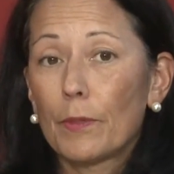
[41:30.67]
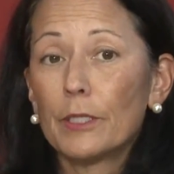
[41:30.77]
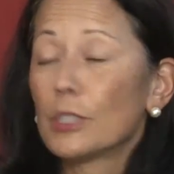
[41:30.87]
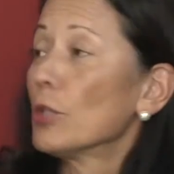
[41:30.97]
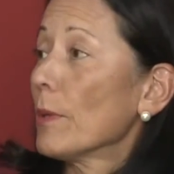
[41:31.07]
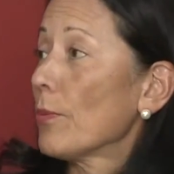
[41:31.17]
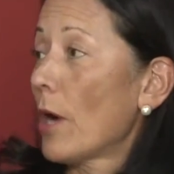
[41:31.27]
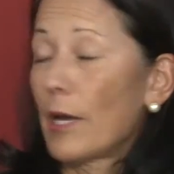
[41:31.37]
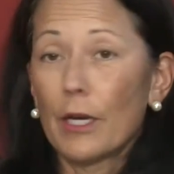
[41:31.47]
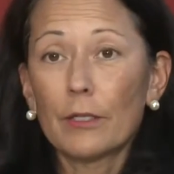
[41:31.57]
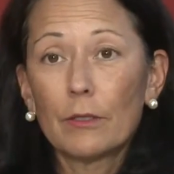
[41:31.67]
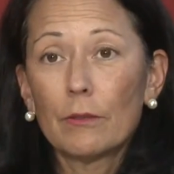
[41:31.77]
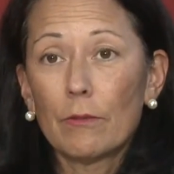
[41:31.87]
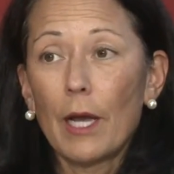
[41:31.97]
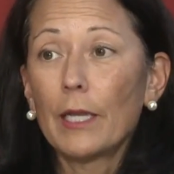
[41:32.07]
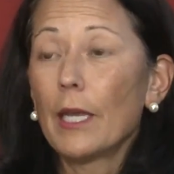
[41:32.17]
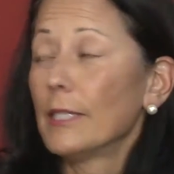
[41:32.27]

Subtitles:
consumer product, right?